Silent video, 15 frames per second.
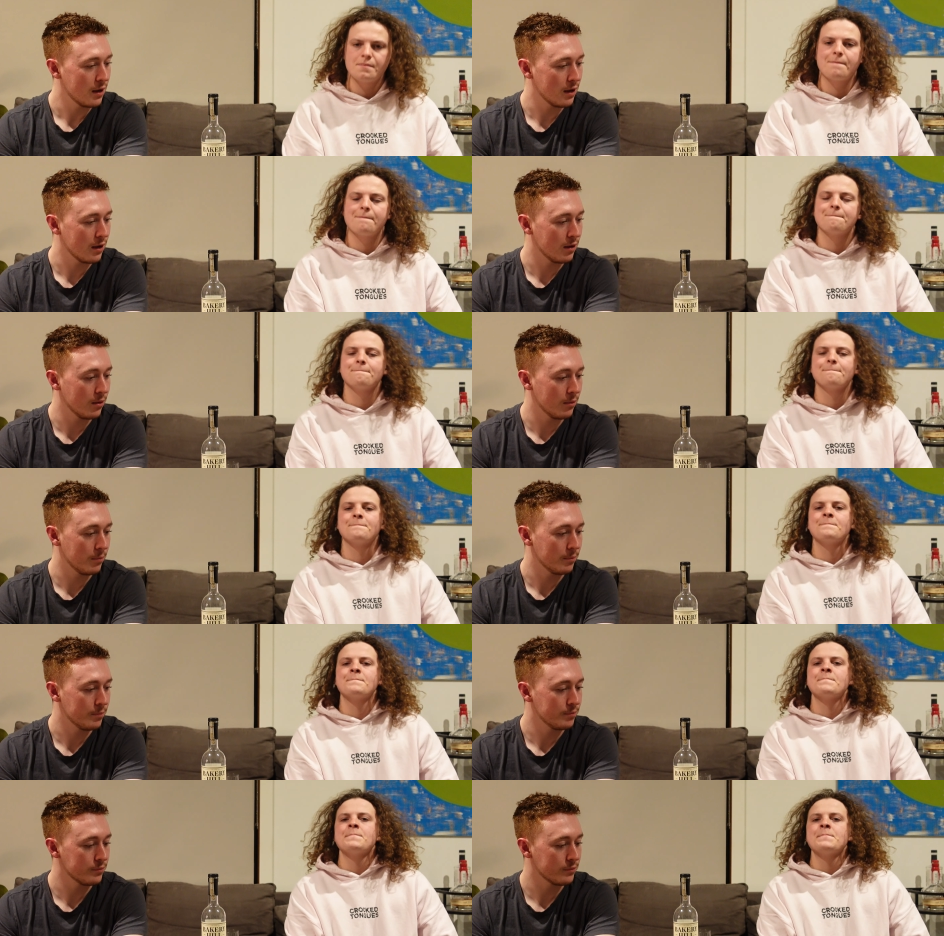
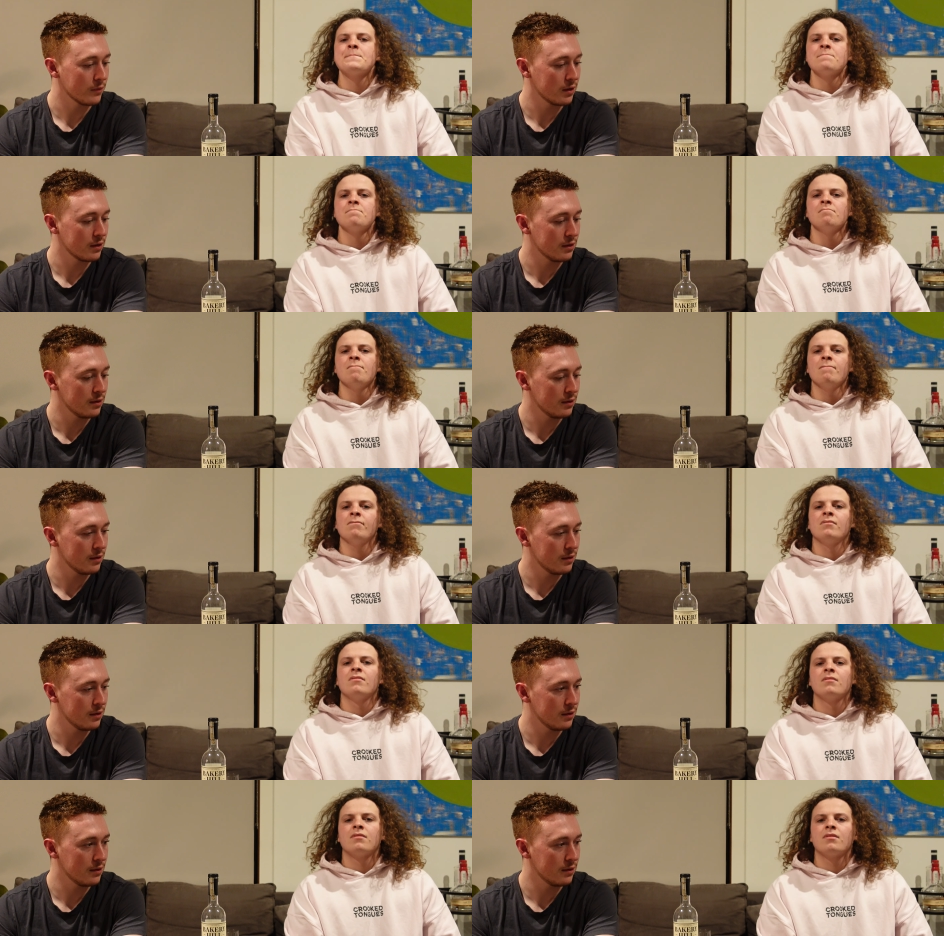Speaker 1: Um,
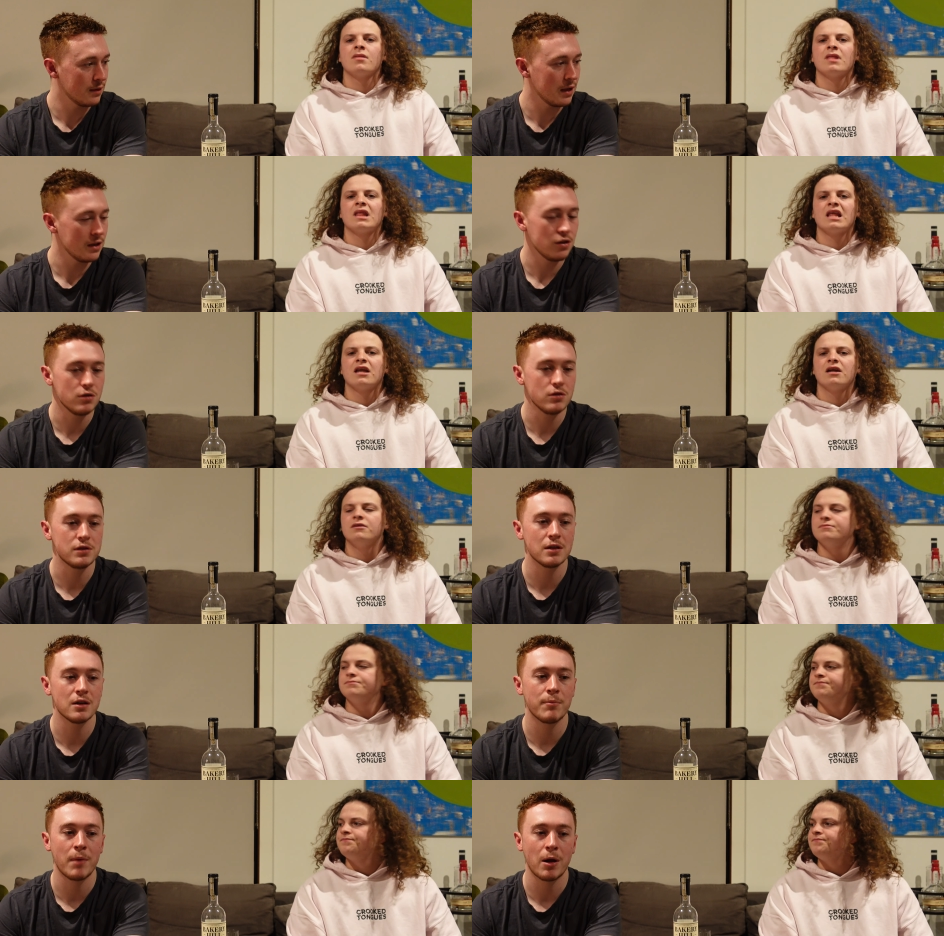they're
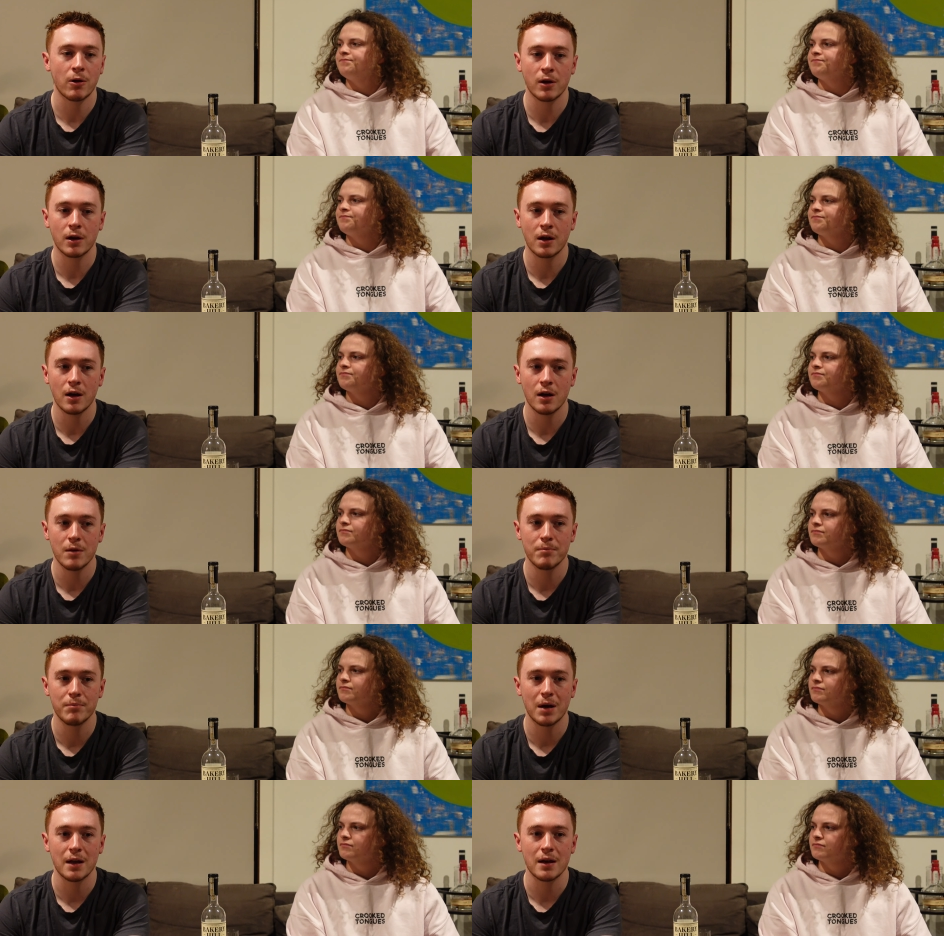used in
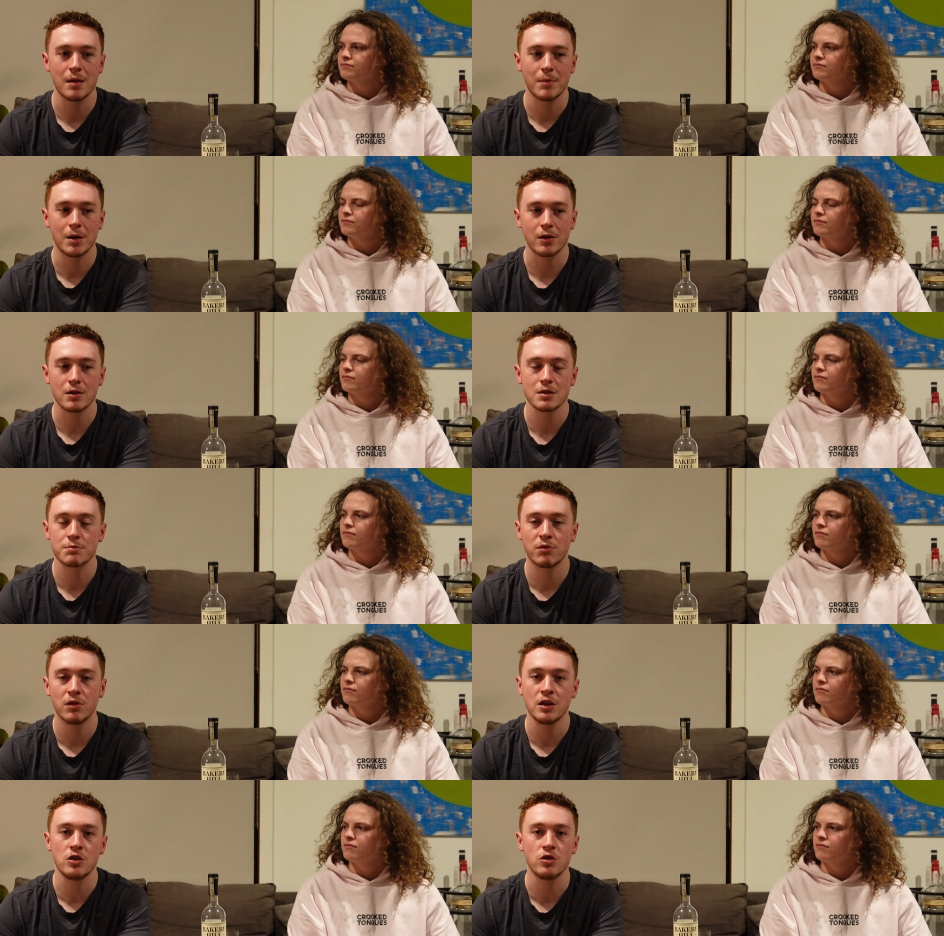America, but America's
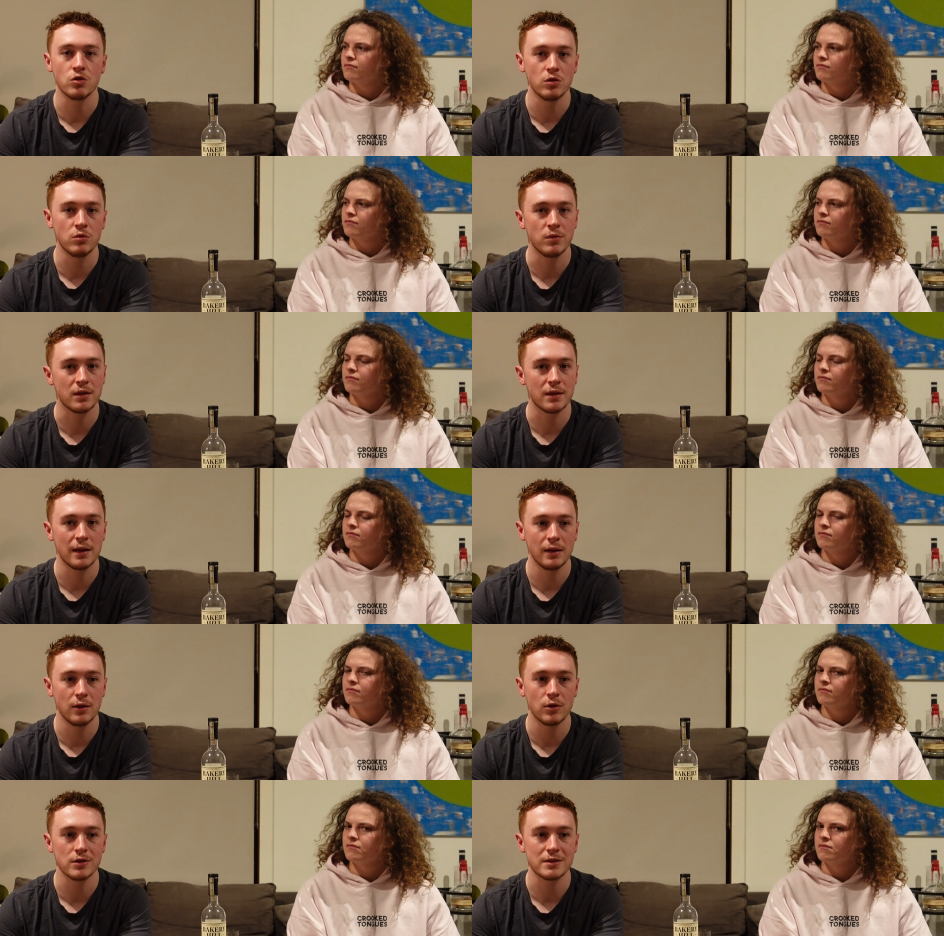pretty good with their
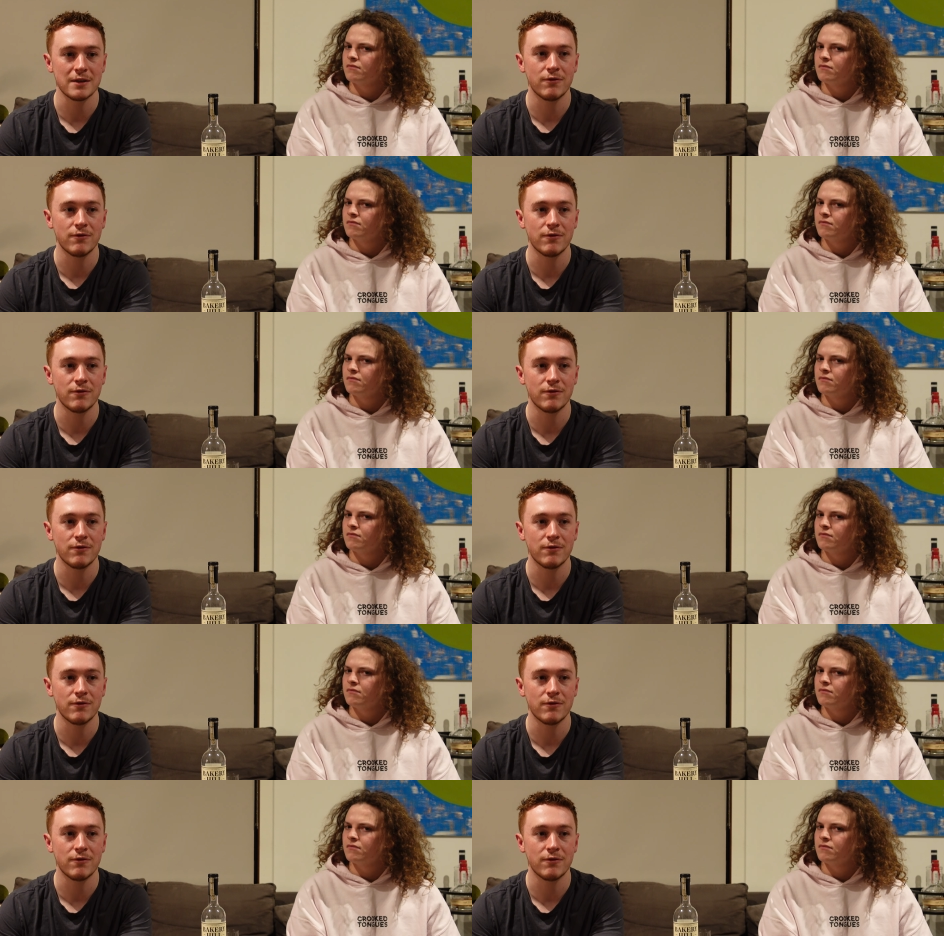laws.